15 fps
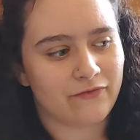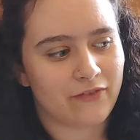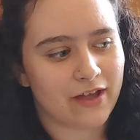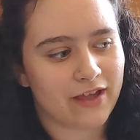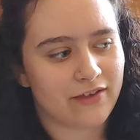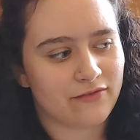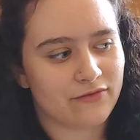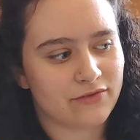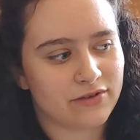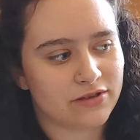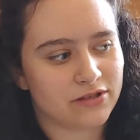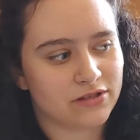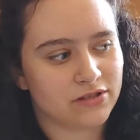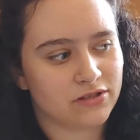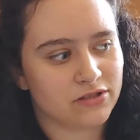
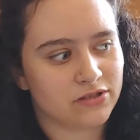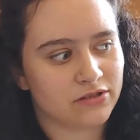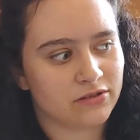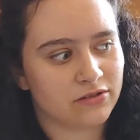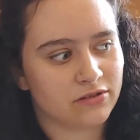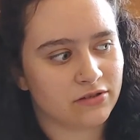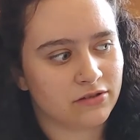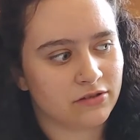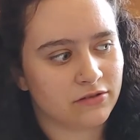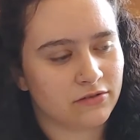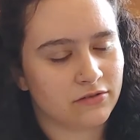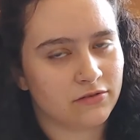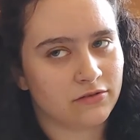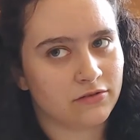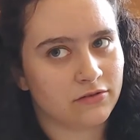
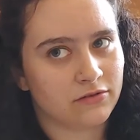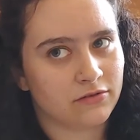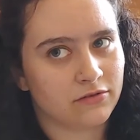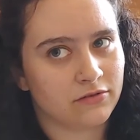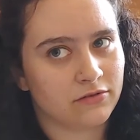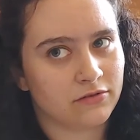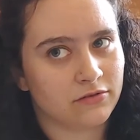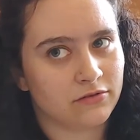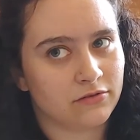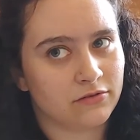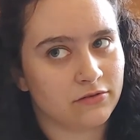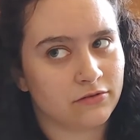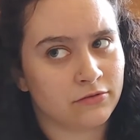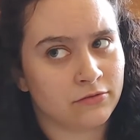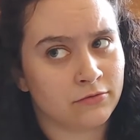
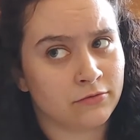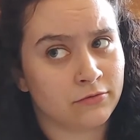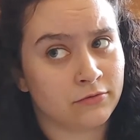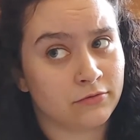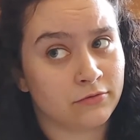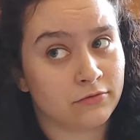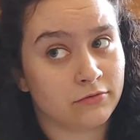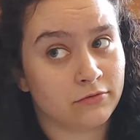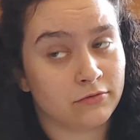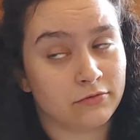[no speech]